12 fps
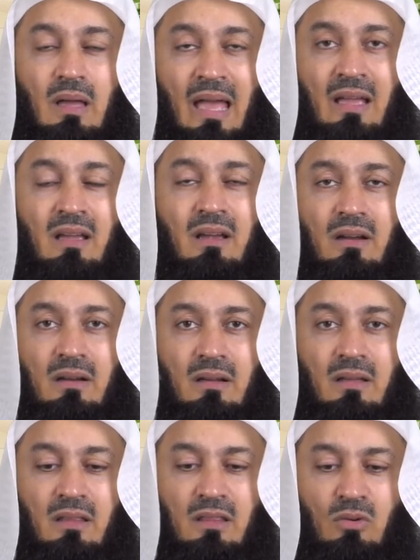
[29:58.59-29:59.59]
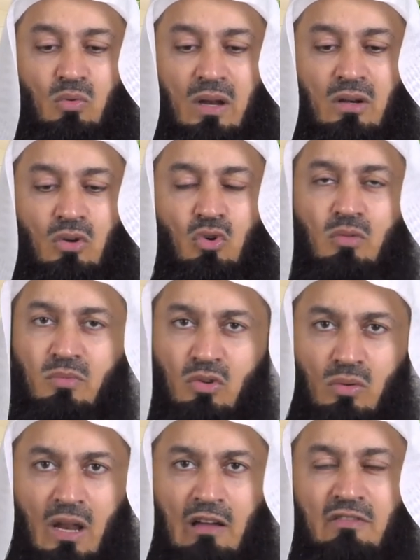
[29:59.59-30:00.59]
anger the one whom
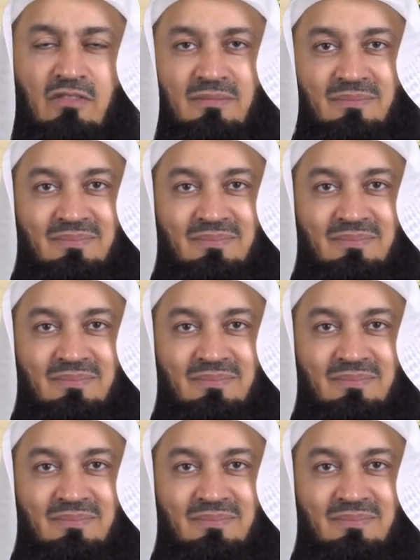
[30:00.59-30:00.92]
you love.